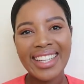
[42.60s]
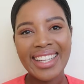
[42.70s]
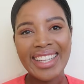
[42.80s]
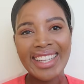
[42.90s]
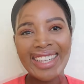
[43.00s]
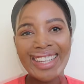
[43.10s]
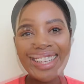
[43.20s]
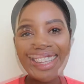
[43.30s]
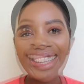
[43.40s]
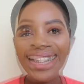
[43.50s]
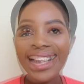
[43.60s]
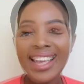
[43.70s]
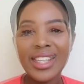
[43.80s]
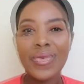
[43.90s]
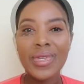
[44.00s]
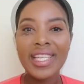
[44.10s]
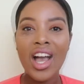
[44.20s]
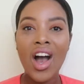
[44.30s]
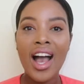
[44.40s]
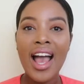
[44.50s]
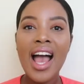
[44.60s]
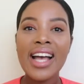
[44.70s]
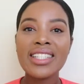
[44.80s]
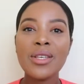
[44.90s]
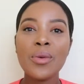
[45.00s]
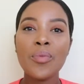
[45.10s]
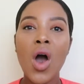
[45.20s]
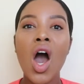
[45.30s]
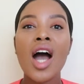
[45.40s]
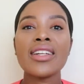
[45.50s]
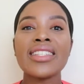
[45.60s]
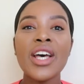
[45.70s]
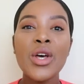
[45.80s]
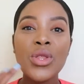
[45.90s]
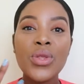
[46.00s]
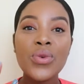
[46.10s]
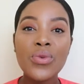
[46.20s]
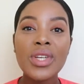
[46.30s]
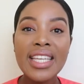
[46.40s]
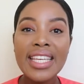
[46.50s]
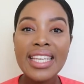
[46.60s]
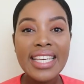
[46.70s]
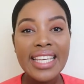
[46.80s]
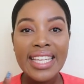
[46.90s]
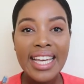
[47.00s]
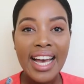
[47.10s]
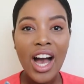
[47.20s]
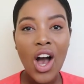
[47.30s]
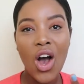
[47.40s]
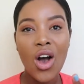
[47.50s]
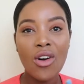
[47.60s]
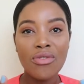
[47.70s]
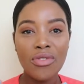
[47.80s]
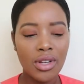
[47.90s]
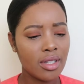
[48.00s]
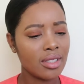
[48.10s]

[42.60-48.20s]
So as I said, we are at part 3 of